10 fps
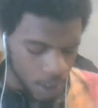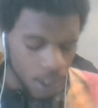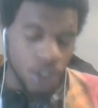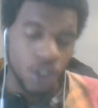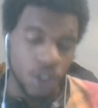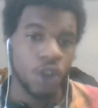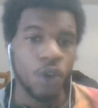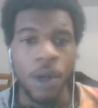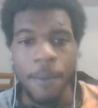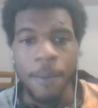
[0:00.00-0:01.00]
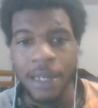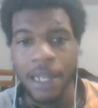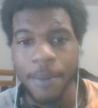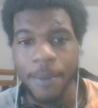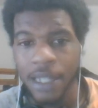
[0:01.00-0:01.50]
So my name
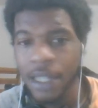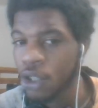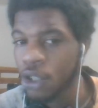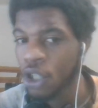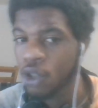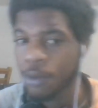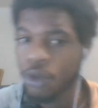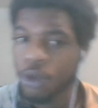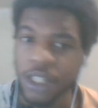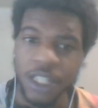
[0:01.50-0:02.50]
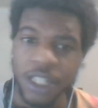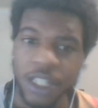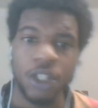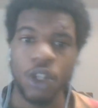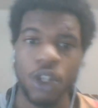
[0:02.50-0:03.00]
is Nigel Jones. I'm 26 years
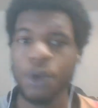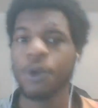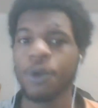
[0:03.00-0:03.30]
old.